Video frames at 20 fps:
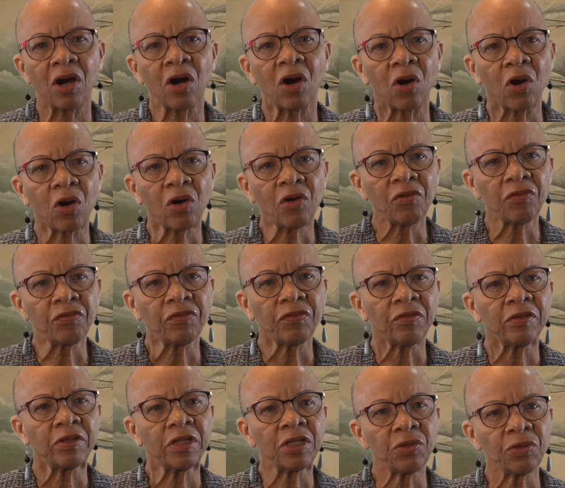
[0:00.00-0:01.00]
of
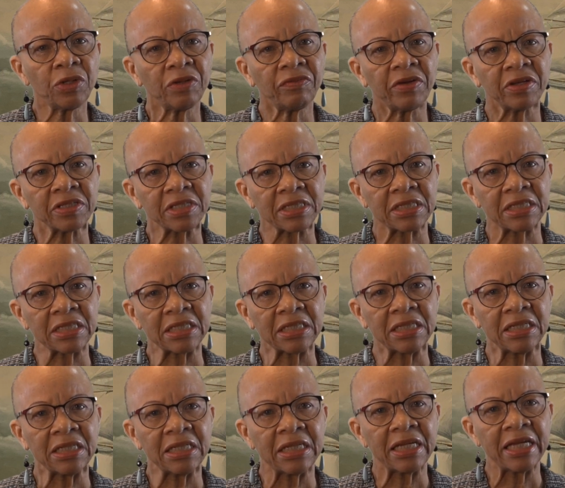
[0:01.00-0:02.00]
the
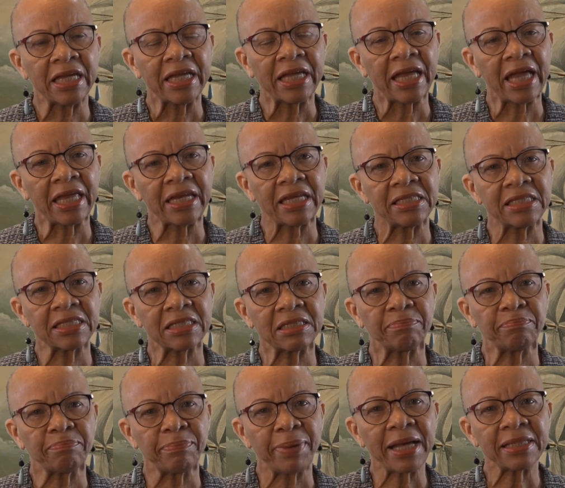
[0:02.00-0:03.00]
university and its
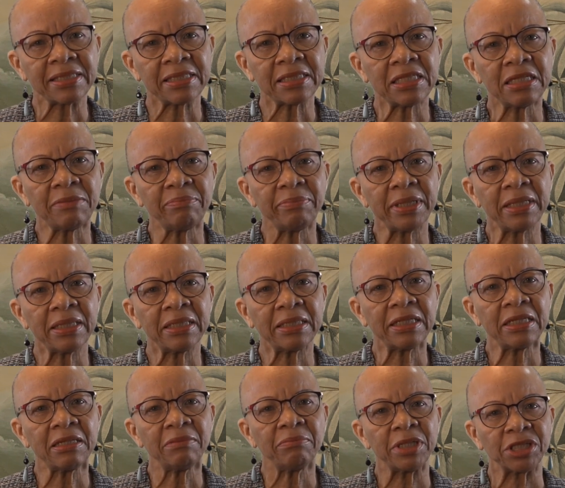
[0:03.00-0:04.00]

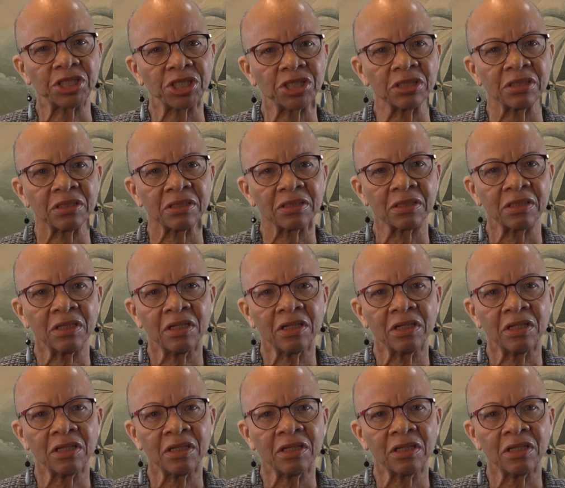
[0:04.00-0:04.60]
capacity-building mission